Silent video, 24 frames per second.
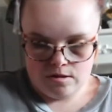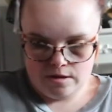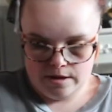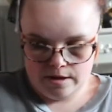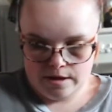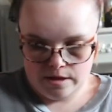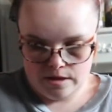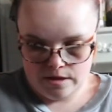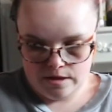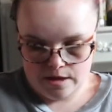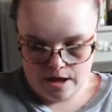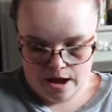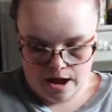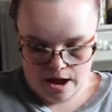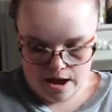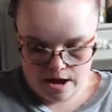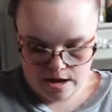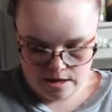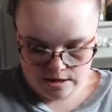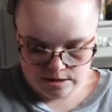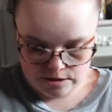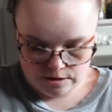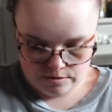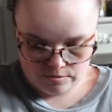
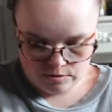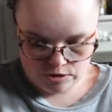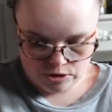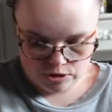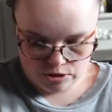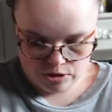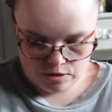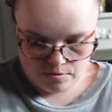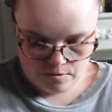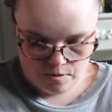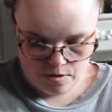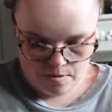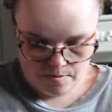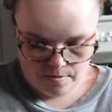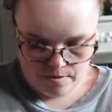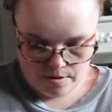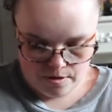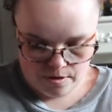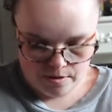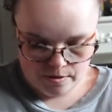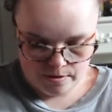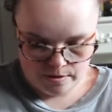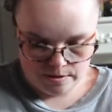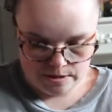that. So I'm just gonna pop
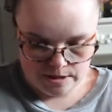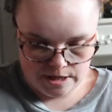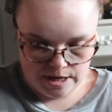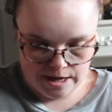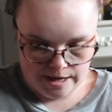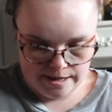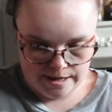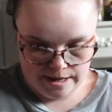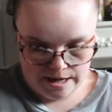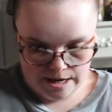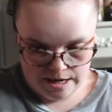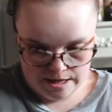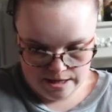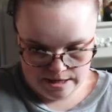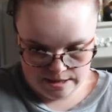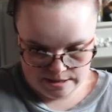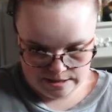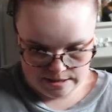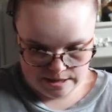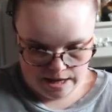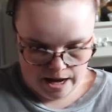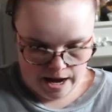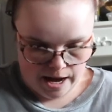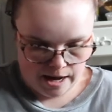those in this
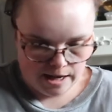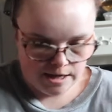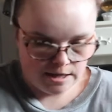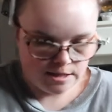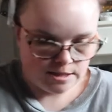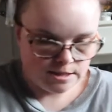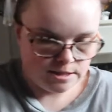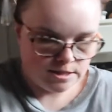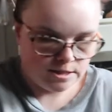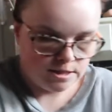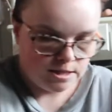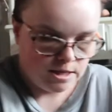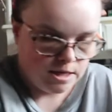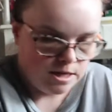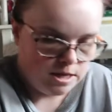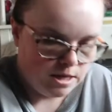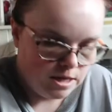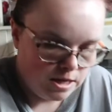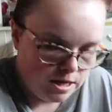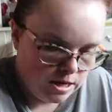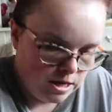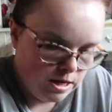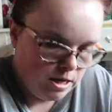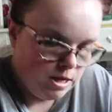case.
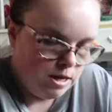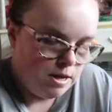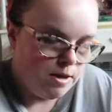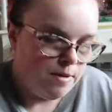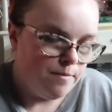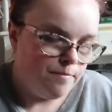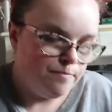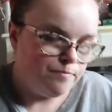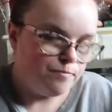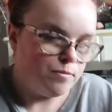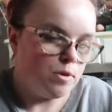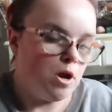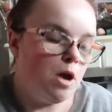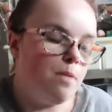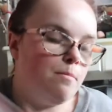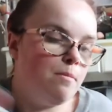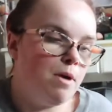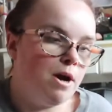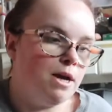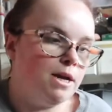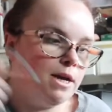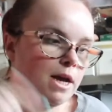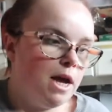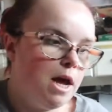
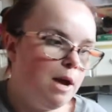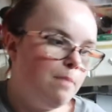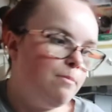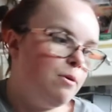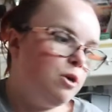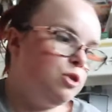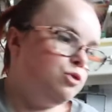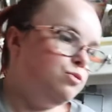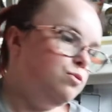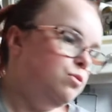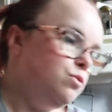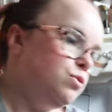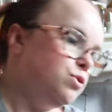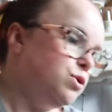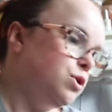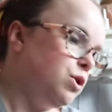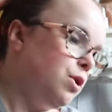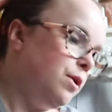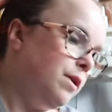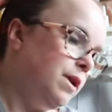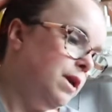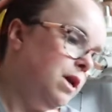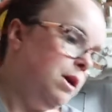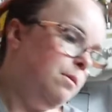My hairbrush will also go
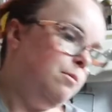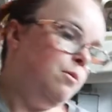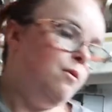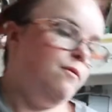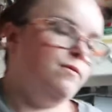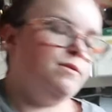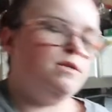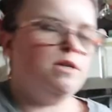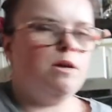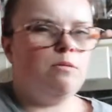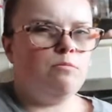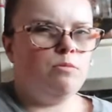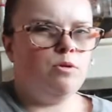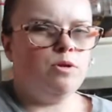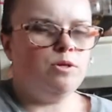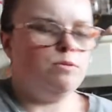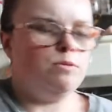in here, but obviously I'm using my